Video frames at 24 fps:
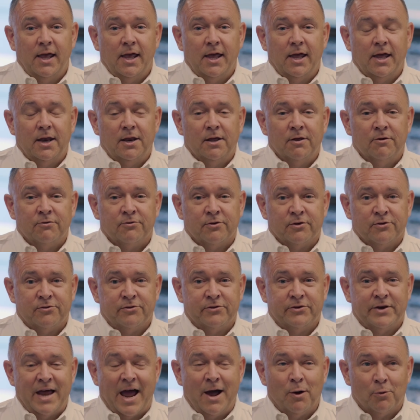It is
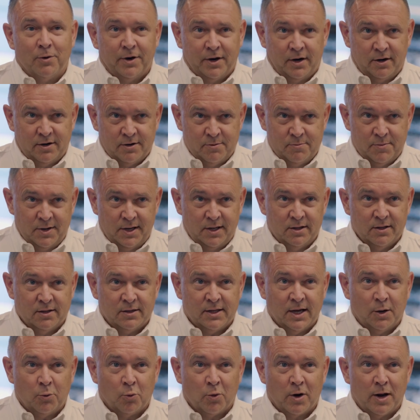astounding to me
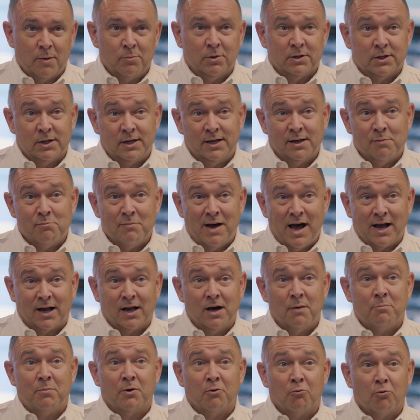that they were able to get back
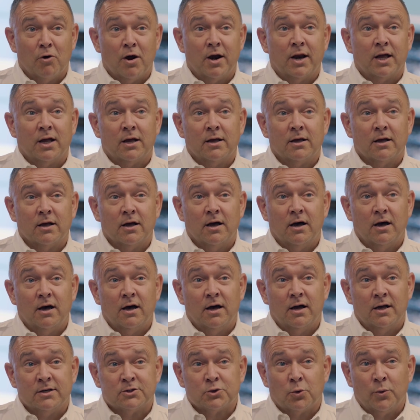up and running
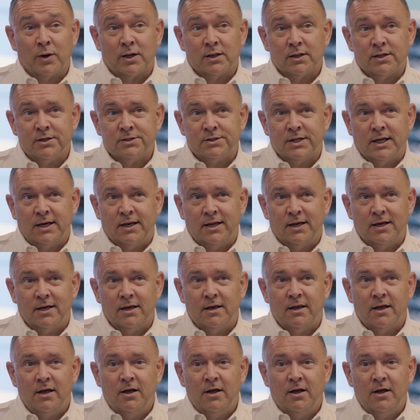uh, as quickly as they did.